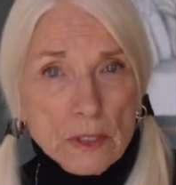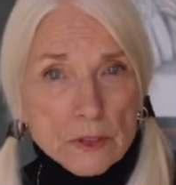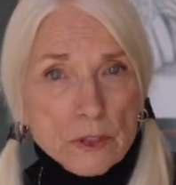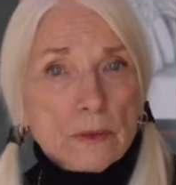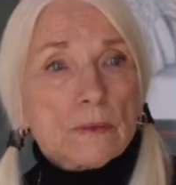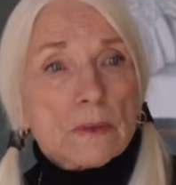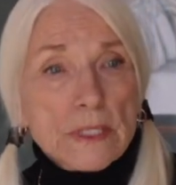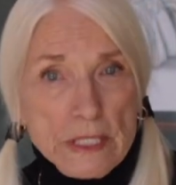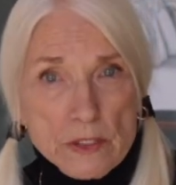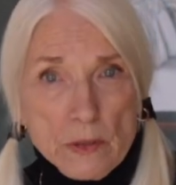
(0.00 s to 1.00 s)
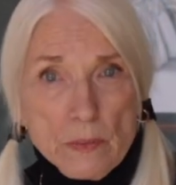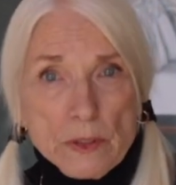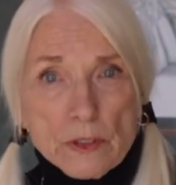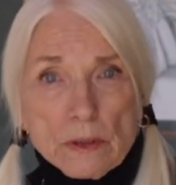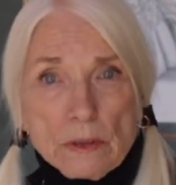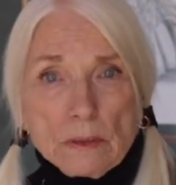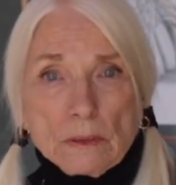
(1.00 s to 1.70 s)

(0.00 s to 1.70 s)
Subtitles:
to do this original